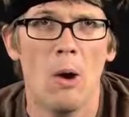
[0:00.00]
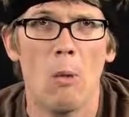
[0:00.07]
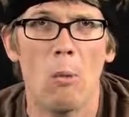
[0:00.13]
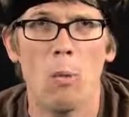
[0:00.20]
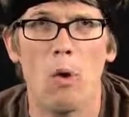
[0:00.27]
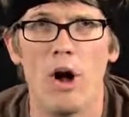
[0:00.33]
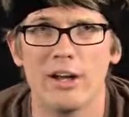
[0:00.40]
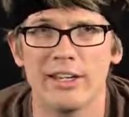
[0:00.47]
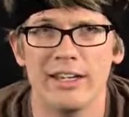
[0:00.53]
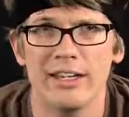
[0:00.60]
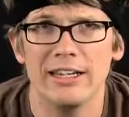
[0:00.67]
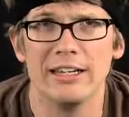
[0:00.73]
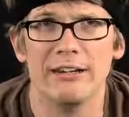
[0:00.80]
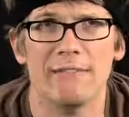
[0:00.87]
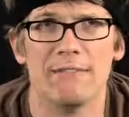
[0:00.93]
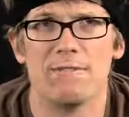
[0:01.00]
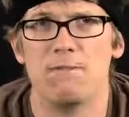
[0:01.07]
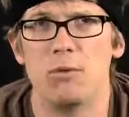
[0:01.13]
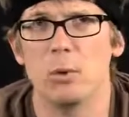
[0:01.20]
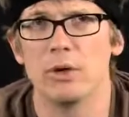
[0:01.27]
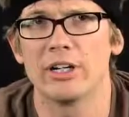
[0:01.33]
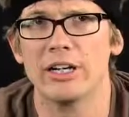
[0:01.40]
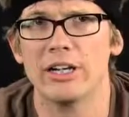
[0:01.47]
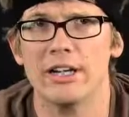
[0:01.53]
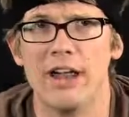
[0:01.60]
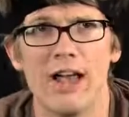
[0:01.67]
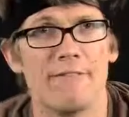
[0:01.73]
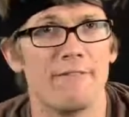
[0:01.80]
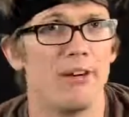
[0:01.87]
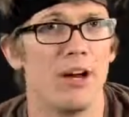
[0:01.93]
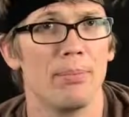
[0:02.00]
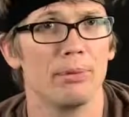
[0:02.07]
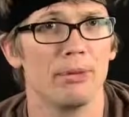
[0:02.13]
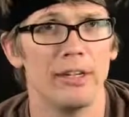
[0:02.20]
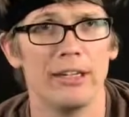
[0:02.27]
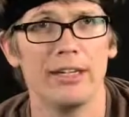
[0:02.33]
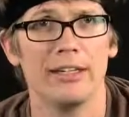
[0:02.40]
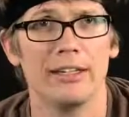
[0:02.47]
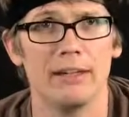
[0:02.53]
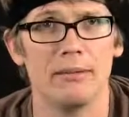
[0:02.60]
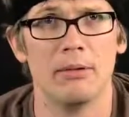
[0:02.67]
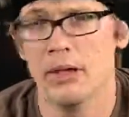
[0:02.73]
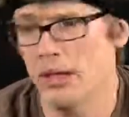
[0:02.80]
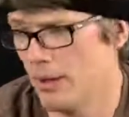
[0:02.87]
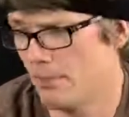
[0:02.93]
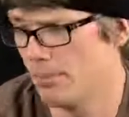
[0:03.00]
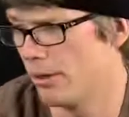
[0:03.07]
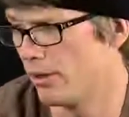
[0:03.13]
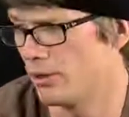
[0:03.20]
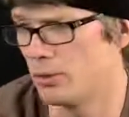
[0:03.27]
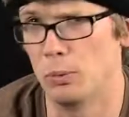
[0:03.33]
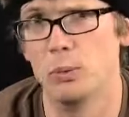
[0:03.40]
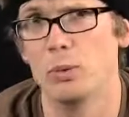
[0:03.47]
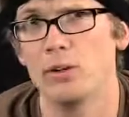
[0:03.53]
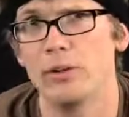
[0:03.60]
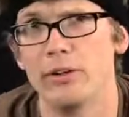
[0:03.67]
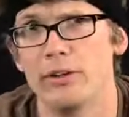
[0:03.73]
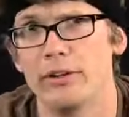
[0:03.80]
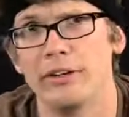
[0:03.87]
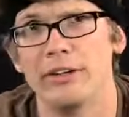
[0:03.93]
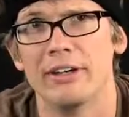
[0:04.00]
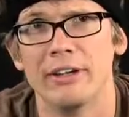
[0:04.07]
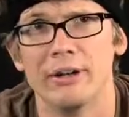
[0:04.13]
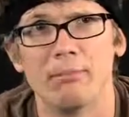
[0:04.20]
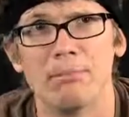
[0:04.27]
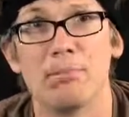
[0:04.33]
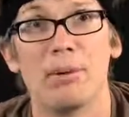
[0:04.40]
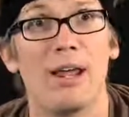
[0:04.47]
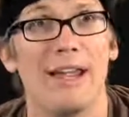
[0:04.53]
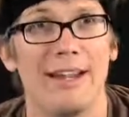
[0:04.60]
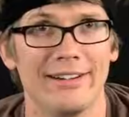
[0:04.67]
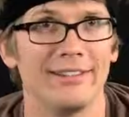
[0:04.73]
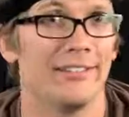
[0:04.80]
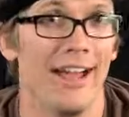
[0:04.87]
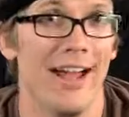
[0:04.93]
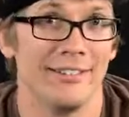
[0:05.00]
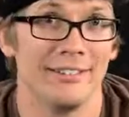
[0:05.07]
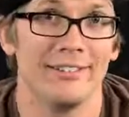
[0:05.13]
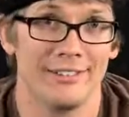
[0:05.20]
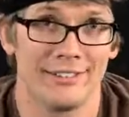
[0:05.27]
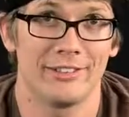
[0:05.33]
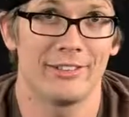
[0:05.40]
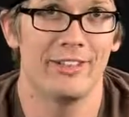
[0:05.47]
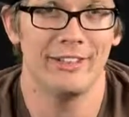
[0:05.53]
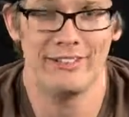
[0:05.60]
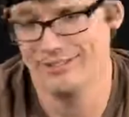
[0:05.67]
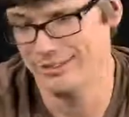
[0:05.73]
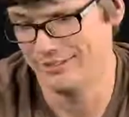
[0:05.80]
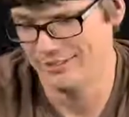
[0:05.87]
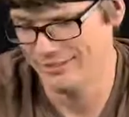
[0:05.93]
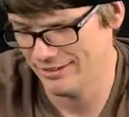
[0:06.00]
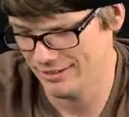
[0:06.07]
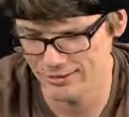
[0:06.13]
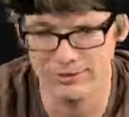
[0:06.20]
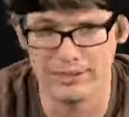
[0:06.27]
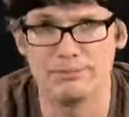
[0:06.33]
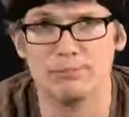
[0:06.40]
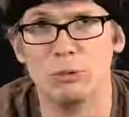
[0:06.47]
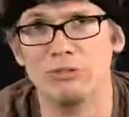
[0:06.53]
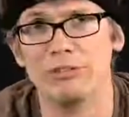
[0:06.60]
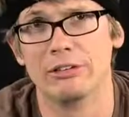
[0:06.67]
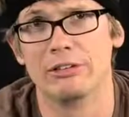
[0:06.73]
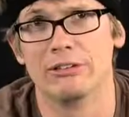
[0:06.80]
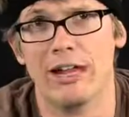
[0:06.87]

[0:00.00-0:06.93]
walking and fork and knife operating and parkour and playing Assassin's Creed and, like moving